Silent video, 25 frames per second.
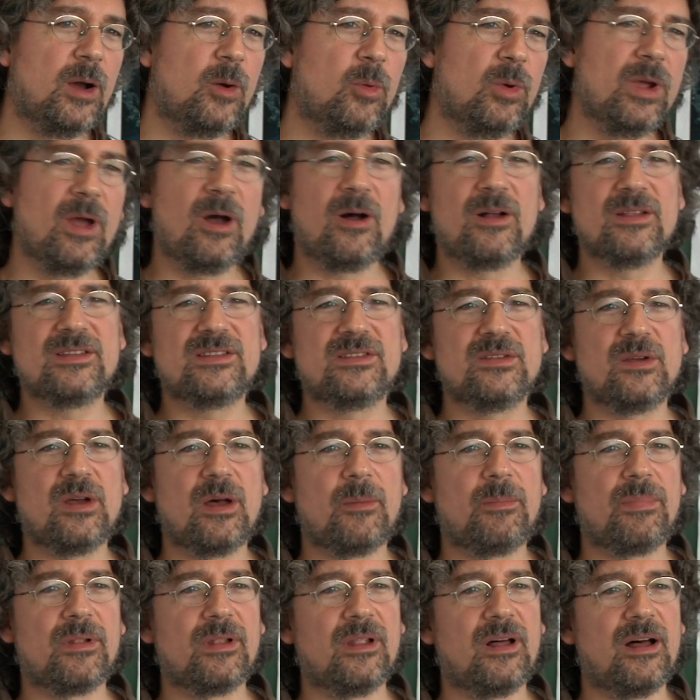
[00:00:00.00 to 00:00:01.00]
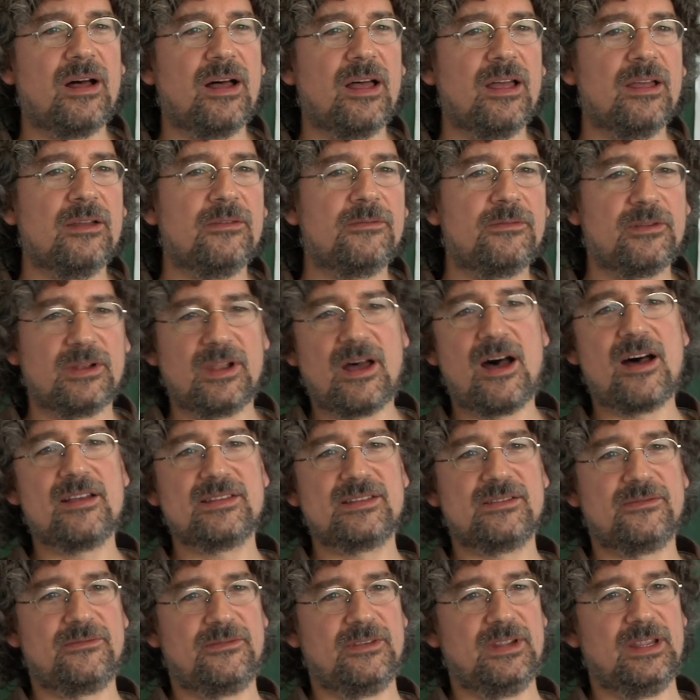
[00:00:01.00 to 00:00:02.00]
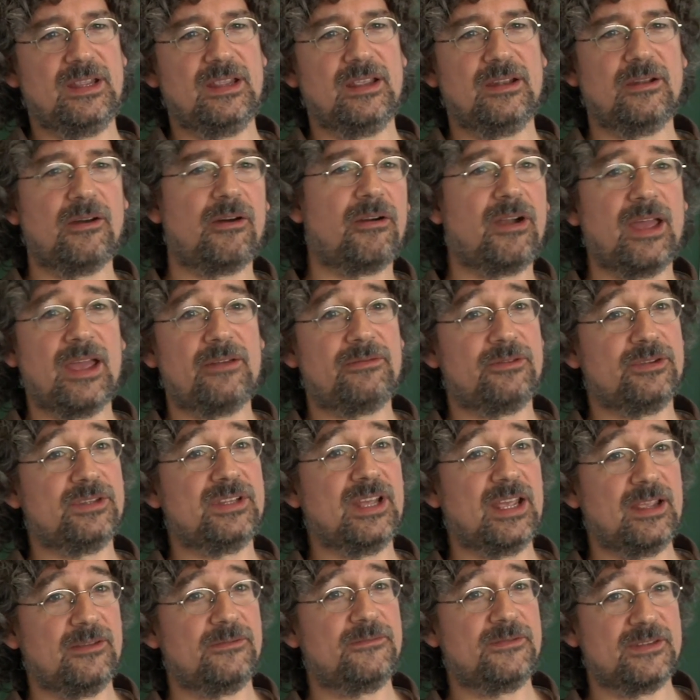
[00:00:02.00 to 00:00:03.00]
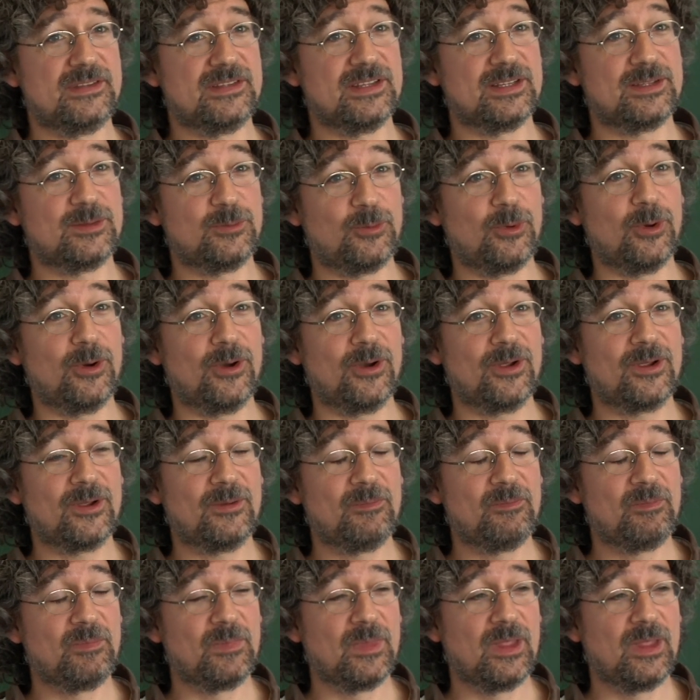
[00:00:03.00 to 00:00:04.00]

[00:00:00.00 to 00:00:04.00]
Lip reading: we also apply philosophy in our everyday physics work.